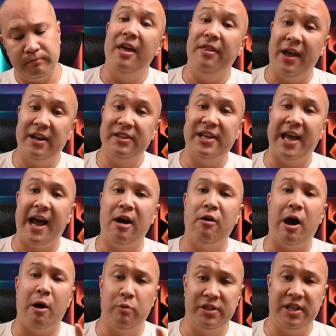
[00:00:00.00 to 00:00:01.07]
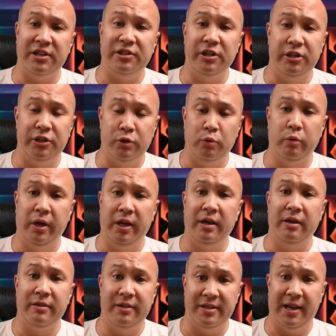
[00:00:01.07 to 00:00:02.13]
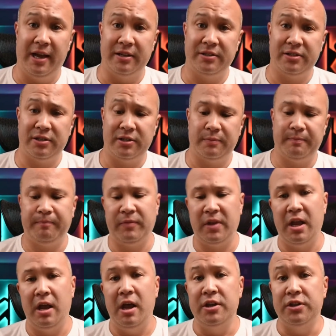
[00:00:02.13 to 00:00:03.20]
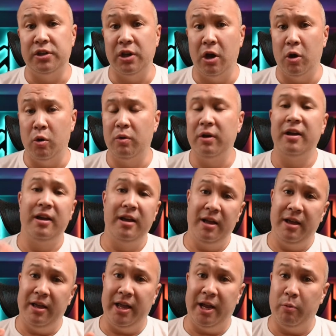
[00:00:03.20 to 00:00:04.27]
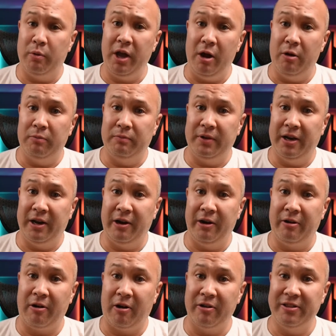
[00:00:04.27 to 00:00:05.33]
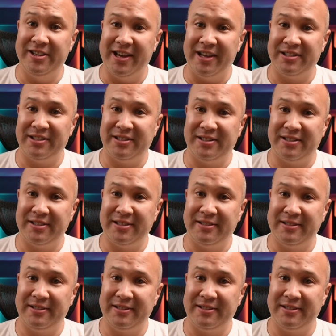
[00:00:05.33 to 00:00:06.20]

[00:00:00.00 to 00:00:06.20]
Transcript: That is how I was actually doing the tests. So here we go. Here are the tests.